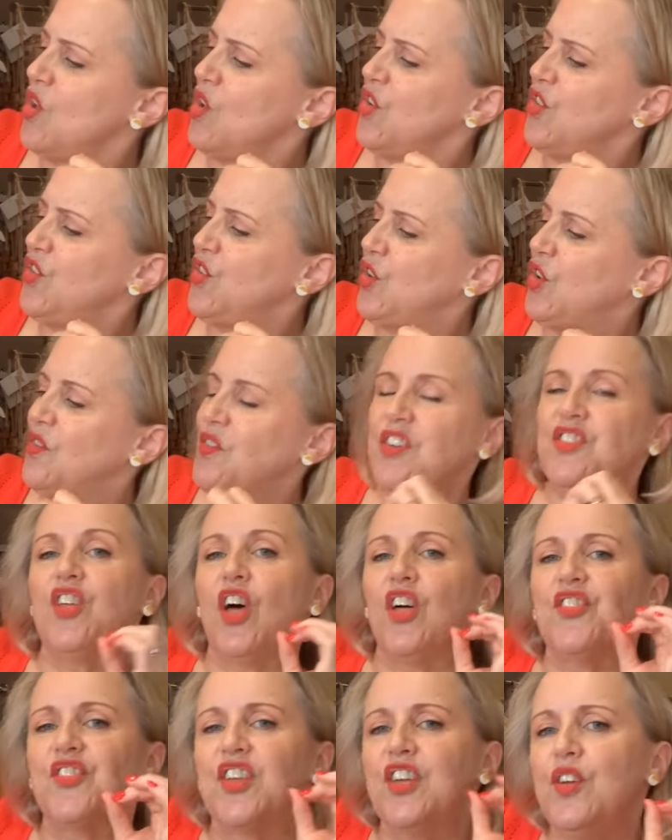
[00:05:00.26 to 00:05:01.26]
sort of a
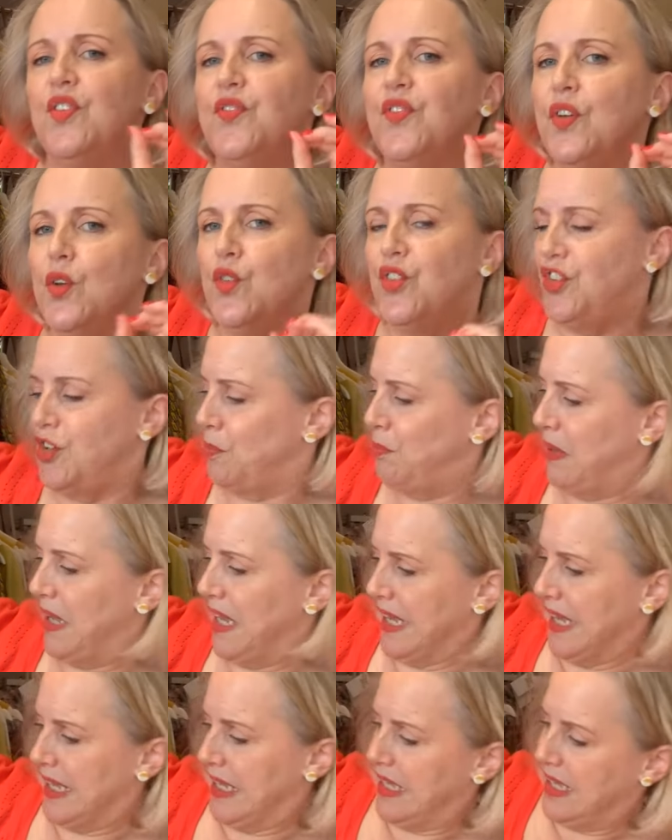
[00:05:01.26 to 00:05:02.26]
dusky fuchsia
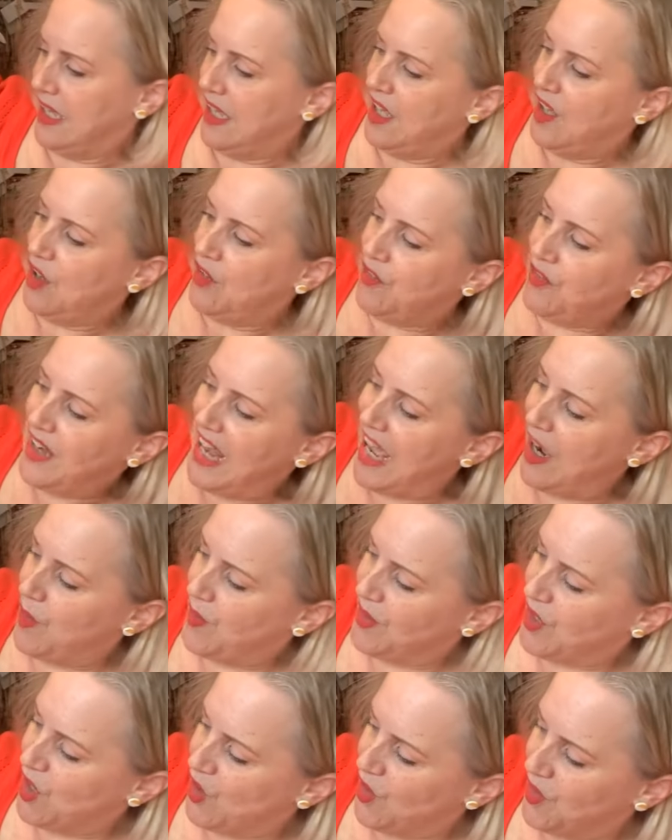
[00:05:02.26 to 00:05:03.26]
pink flower
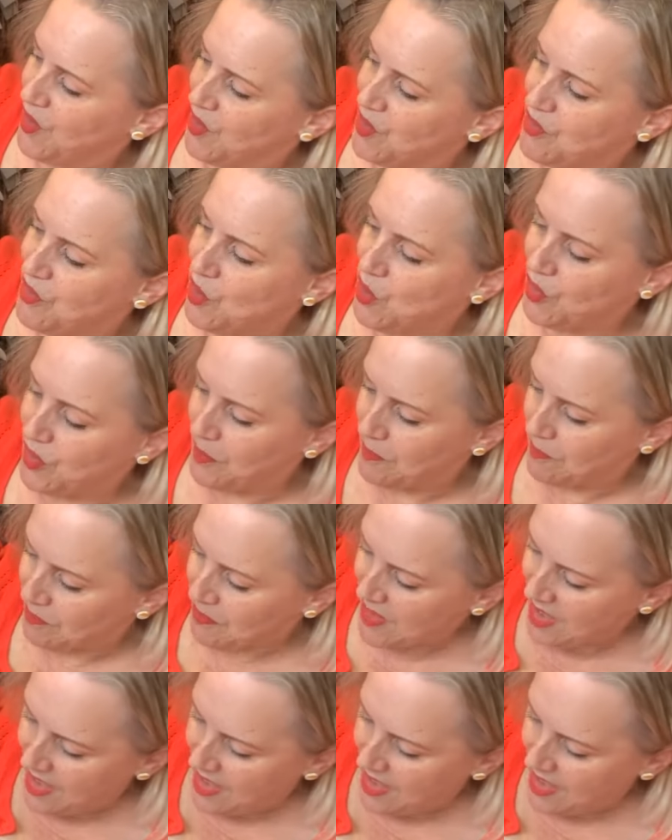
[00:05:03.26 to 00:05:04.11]
going through them.